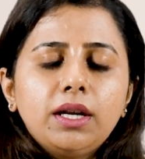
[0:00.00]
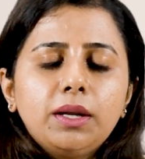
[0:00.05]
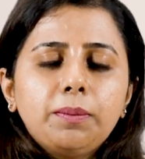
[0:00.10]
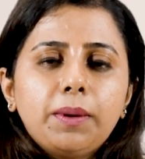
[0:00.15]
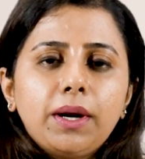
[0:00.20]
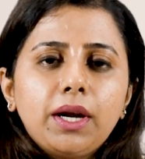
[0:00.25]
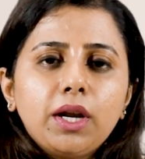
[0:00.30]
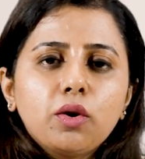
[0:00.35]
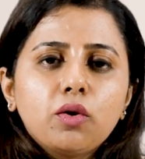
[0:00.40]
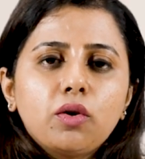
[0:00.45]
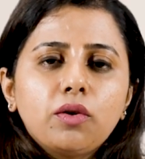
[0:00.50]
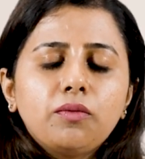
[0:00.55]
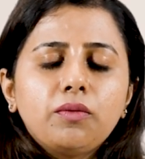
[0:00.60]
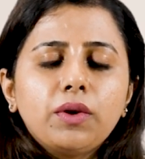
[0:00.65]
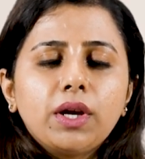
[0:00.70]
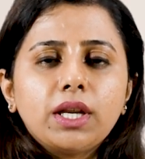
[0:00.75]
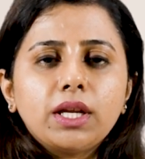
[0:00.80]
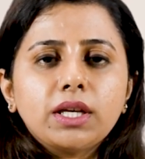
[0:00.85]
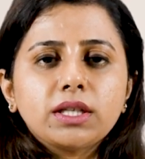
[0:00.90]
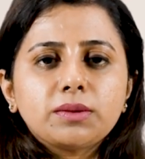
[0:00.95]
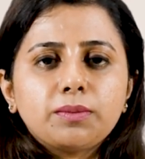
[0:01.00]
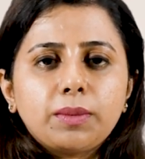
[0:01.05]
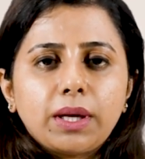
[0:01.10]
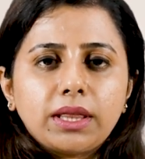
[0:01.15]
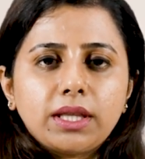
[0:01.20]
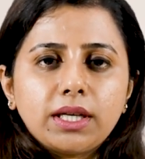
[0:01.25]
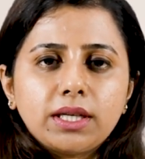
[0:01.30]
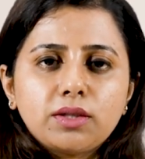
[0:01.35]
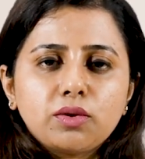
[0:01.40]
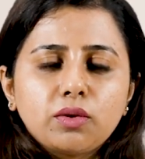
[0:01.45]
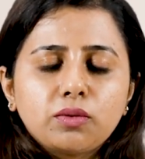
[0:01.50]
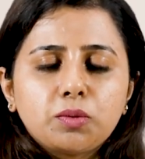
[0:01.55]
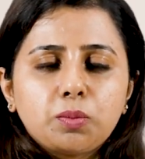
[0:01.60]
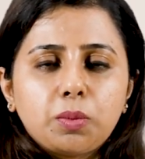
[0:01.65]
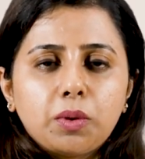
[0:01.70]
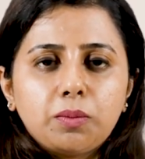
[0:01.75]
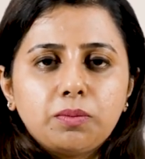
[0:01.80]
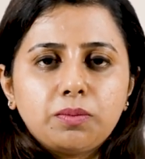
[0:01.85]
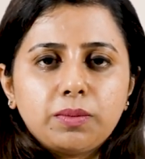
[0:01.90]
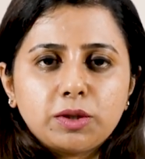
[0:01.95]
depending on various methods of
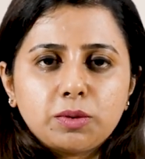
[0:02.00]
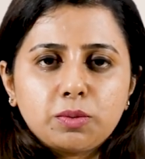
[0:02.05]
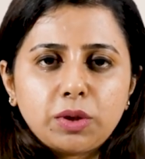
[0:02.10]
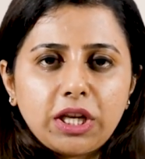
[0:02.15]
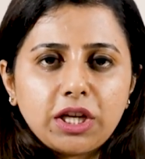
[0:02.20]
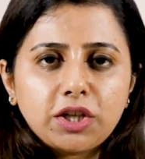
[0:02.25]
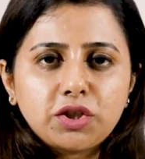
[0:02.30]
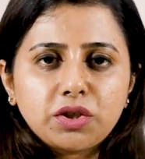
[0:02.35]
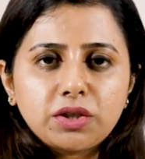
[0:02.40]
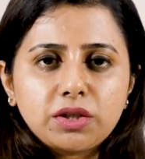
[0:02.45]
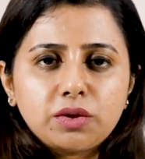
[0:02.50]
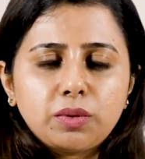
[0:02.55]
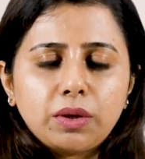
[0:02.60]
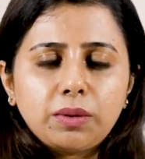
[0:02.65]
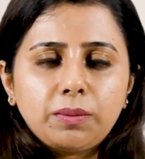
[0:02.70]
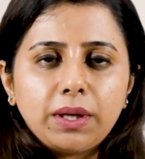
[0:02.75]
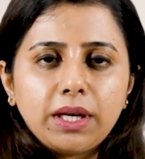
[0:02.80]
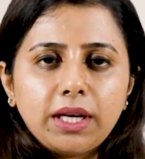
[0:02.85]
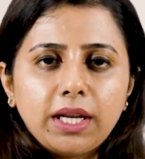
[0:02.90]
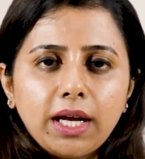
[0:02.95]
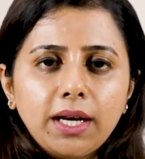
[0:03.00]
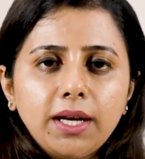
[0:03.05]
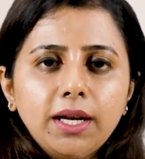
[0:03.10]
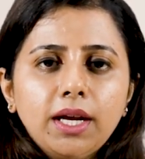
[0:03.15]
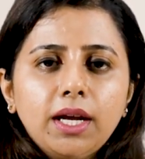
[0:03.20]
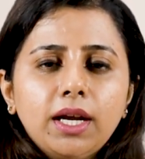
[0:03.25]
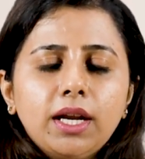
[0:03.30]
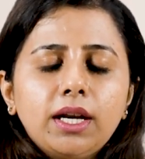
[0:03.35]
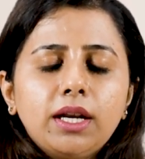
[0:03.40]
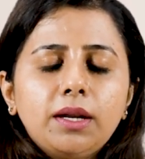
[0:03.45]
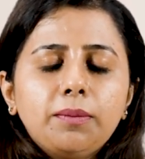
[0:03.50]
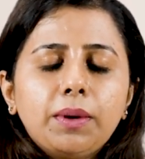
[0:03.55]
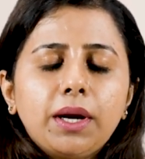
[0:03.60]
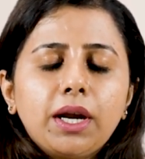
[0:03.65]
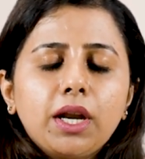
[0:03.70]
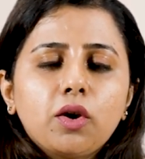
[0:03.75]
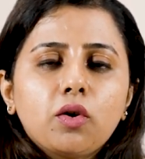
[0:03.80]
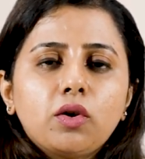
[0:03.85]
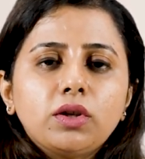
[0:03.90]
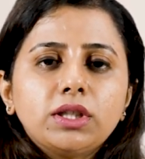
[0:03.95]
sperm selections will be done,
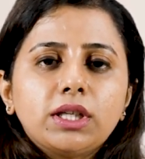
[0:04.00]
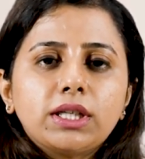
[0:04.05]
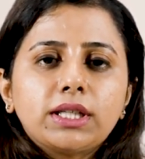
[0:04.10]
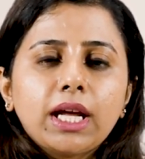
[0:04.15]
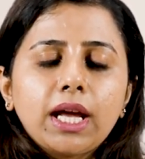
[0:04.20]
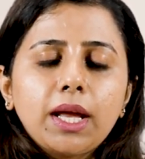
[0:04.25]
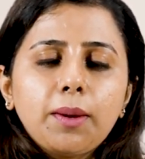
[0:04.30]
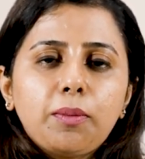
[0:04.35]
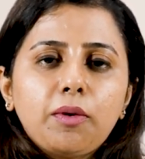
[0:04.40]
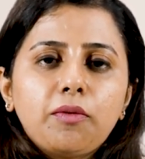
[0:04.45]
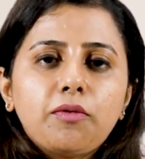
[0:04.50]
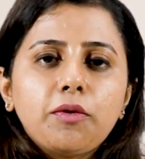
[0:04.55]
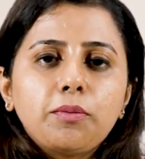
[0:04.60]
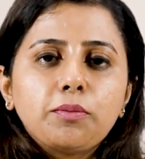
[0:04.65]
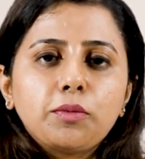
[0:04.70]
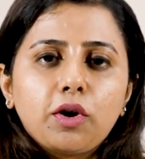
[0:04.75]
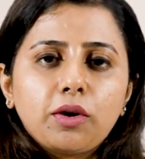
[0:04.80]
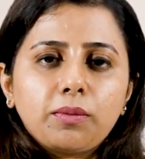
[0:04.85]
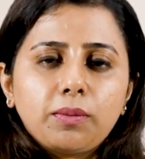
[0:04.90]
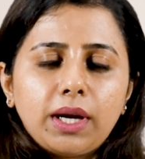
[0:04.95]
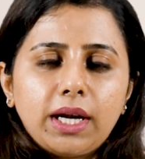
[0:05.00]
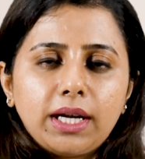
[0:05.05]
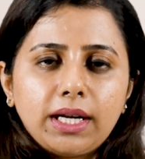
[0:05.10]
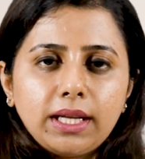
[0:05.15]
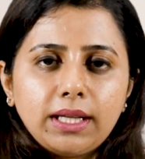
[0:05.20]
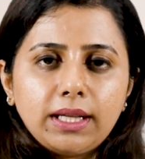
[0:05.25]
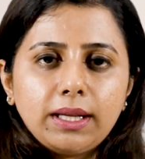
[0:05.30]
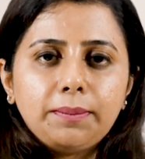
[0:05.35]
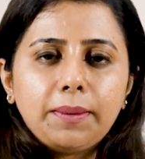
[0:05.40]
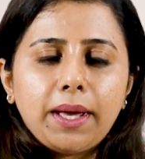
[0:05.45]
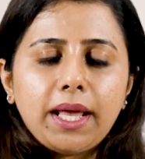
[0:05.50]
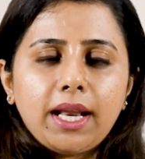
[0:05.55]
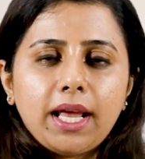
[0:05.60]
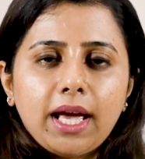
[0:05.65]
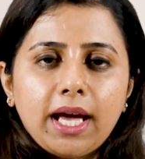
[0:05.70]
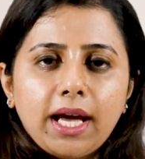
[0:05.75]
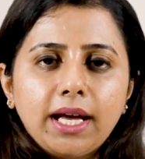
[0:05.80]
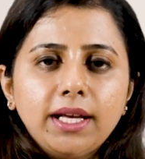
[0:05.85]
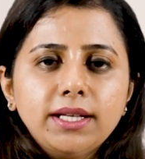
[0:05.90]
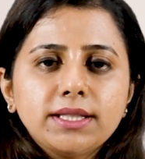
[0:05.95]
depending on the type of abnormality the man
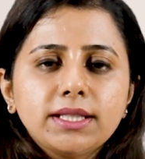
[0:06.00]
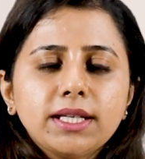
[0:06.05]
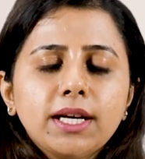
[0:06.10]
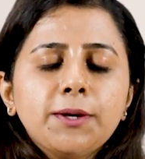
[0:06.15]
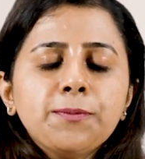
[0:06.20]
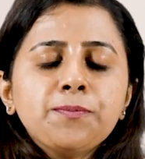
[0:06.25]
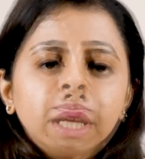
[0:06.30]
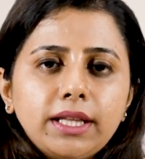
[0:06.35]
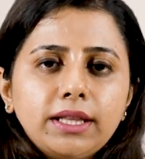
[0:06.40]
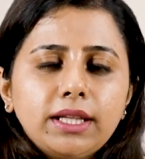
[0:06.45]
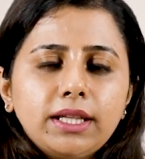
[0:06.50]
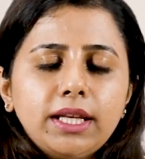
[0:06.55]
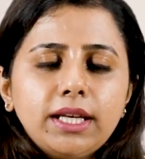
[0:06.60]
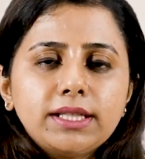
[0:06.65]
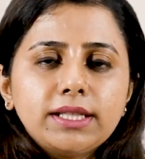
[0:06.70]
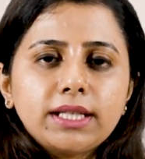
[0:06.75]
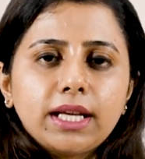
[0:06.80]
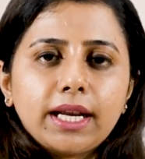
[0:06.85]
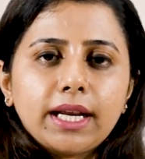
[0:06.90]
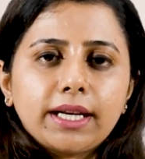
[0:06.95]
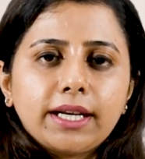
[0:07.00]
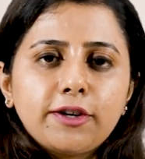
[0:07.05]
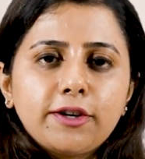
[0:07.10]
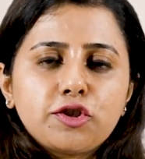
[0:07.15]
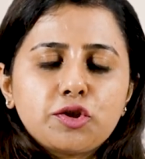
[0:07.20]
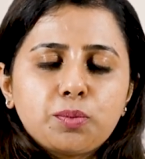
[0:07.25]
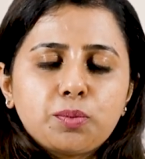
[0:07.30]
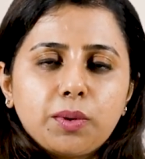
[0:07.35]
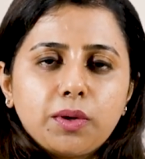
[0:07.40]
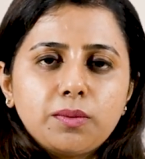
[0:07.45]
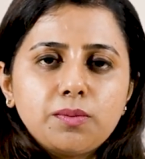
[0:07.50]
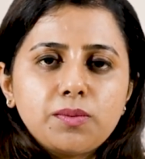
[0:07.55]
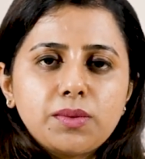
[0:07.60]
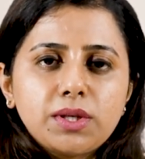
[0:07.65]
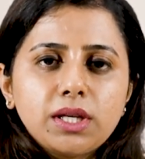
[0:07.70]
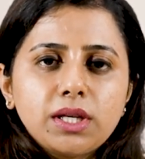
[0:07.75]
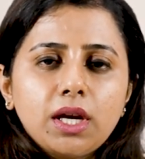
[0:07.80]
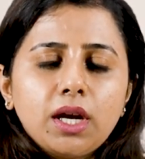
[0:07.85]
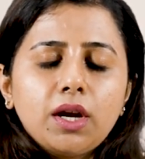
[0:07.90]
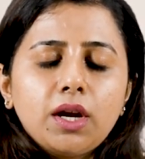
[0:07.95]
has. Then these selected
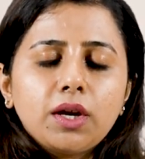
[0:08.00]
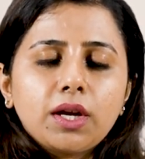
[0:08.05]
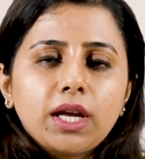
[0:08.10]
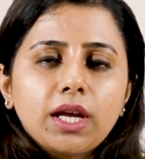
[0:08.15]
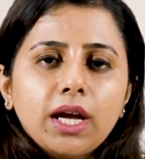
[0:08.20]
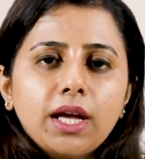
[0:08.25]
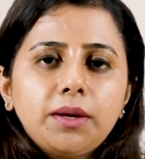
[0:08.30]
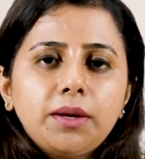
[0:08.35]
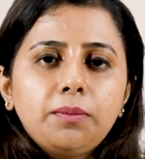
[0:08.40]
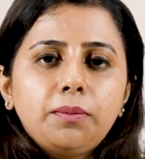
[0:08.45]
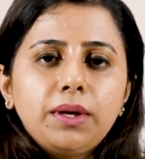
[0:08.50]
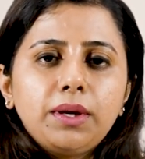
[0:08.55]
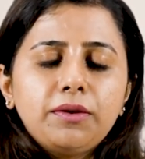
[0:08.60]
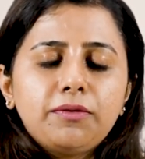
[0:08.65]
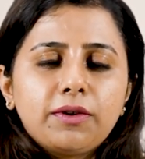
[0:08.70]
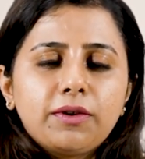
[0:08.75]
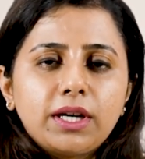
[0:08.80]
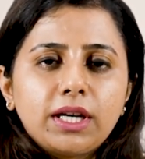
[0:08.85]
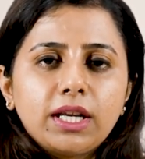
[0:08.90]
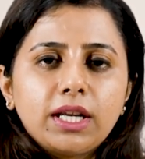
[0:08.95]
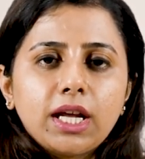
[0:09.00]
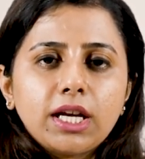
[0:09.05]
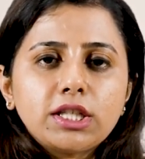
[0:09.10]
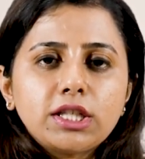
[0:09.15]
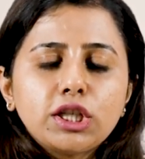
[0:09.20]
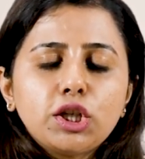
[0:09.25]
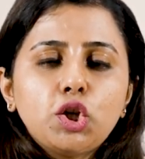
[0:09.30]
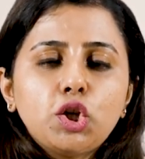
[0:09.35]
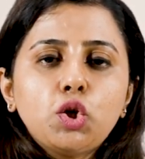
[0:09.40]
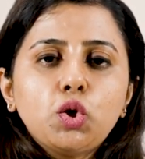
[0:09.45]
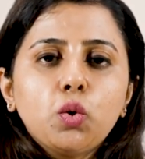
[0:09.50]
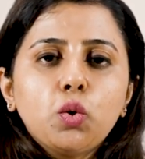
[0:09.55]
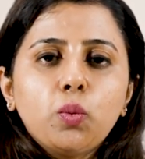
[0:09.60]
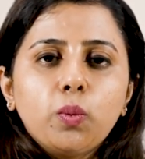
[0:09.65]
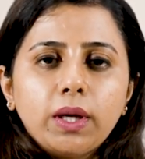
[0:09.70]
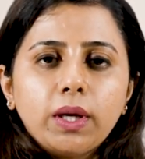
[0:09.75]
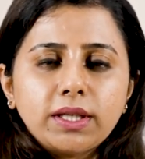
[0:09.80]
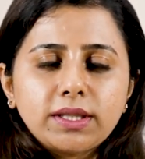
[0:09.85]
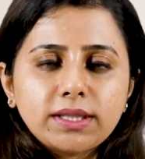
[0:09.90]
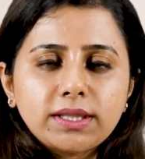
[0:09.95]
sperms can be fertilized in two
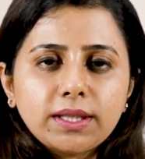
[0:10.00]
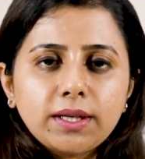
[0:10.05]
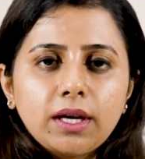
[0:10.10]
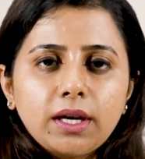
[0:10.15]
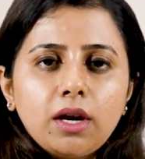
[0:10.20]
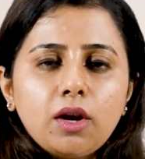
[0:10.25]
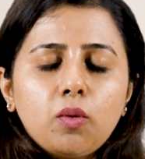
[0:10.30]
ways.